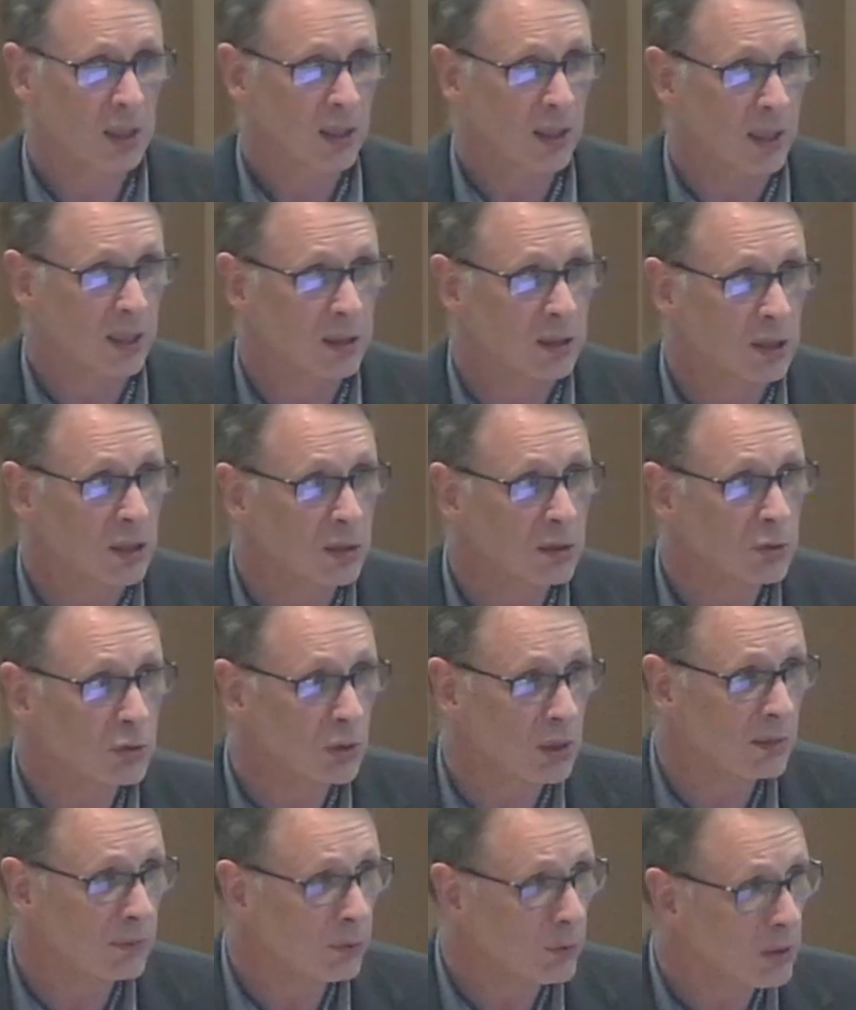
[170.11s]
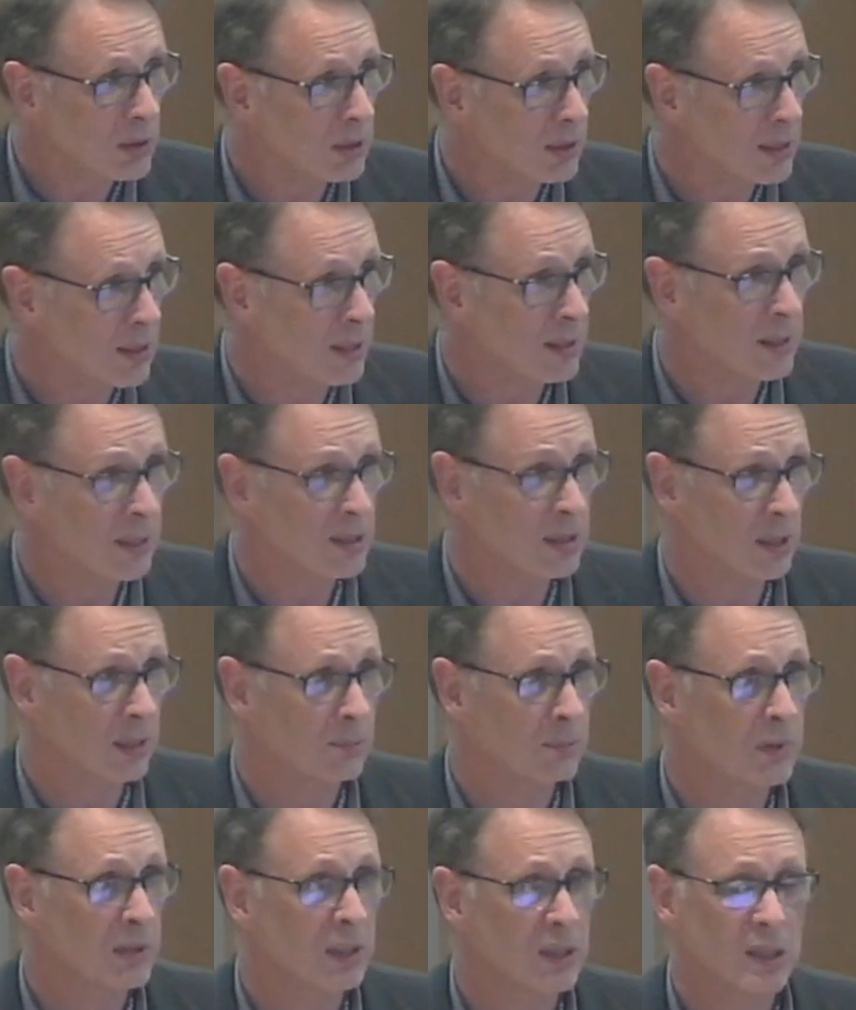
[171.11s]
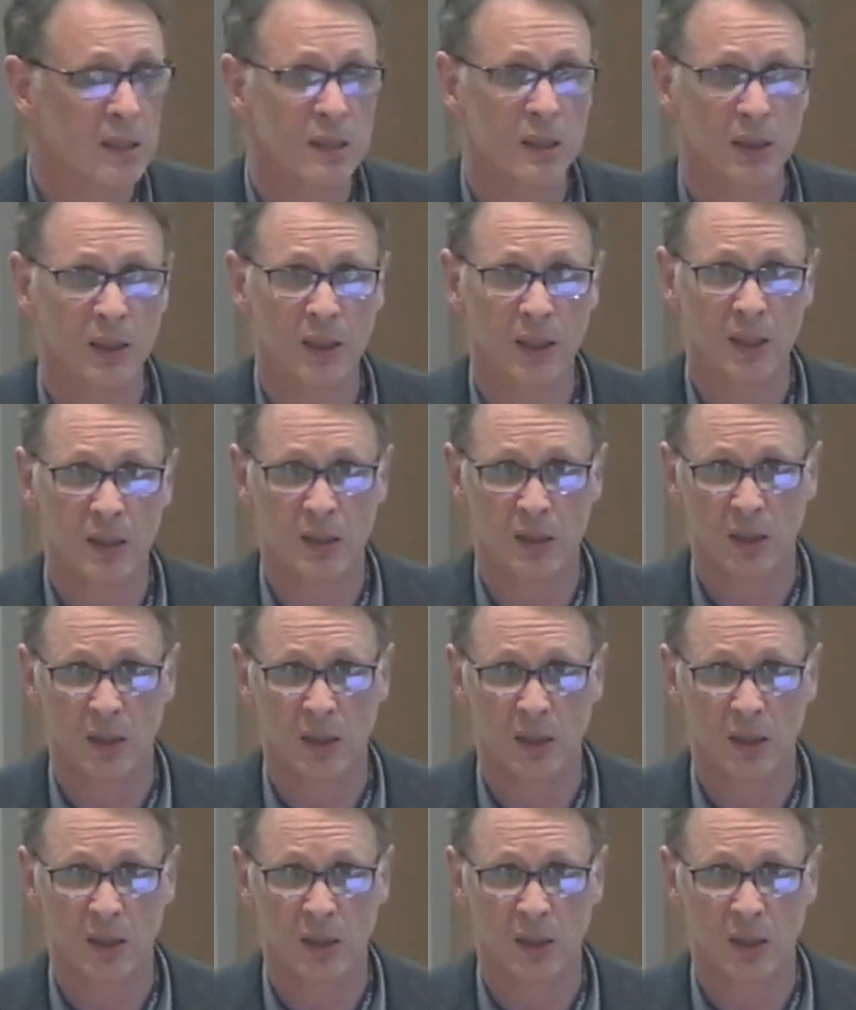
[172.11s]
and even in extreme case